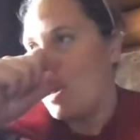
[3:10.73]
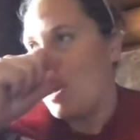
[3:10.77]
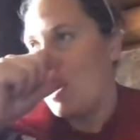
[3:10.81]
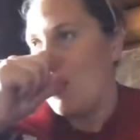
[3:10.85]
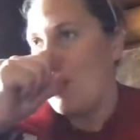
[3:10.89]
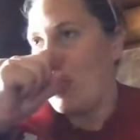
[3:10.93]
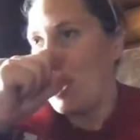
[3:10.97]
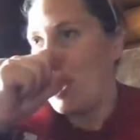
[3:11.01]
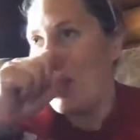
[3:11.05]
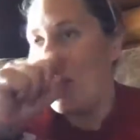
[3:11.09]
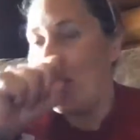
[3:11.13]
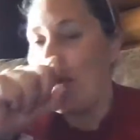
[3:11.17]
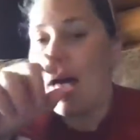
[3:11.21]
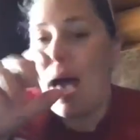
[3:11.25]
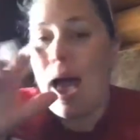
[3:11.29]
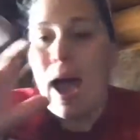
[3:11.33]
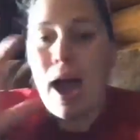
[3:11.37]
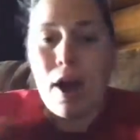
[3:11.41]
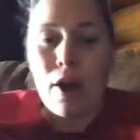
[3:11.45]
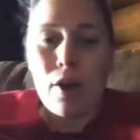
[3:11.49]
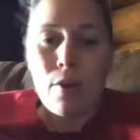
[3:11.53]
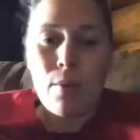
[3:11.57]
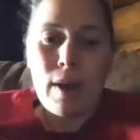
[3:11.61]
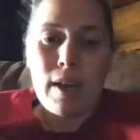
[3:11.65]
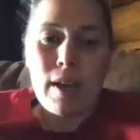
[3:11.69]
okay, well,
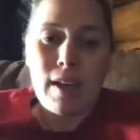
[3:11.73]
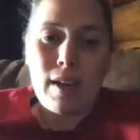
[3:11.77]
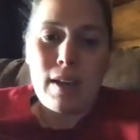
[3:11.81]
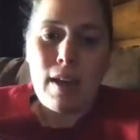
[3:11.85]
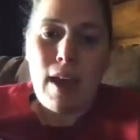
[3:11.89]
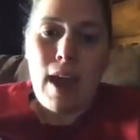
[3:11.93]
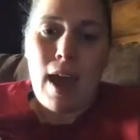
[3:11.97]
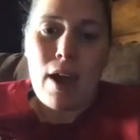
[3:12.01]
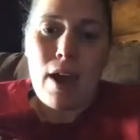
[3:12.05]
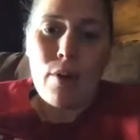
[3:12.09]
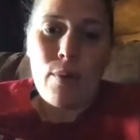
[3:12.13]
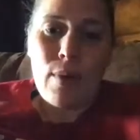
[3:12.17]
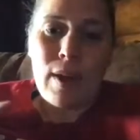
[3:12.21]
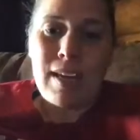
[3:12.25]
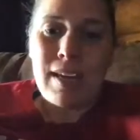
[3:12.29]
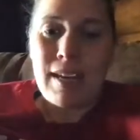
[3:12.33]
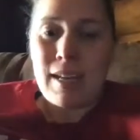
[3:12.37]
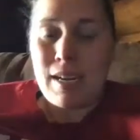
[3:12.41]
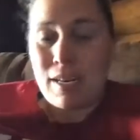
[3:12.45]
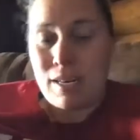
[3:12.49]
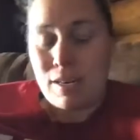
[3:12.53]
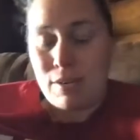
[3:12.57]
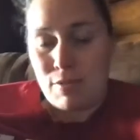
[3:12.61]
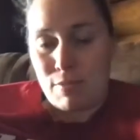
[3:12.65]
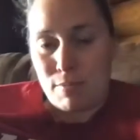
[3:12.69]
how do I get
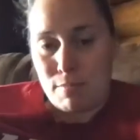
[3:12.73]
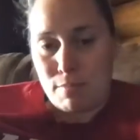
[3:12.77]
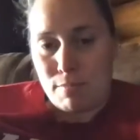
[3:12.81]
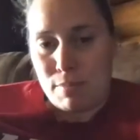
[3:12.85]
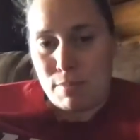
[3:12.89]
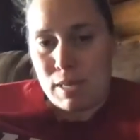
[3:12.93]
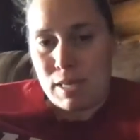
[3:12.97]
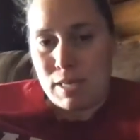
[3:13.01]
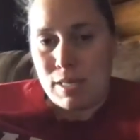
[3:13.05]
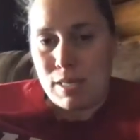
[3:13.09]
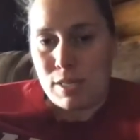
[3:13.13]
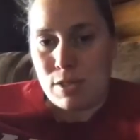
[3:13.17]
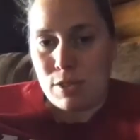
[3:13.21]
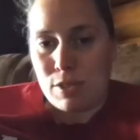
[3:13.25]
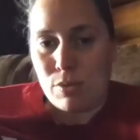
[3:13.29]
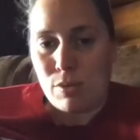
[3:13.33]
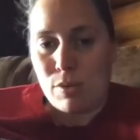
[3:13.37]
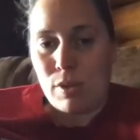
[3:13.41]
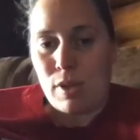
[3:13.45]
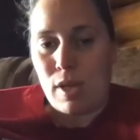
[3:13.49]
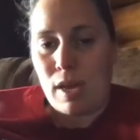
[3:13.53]
into PT school?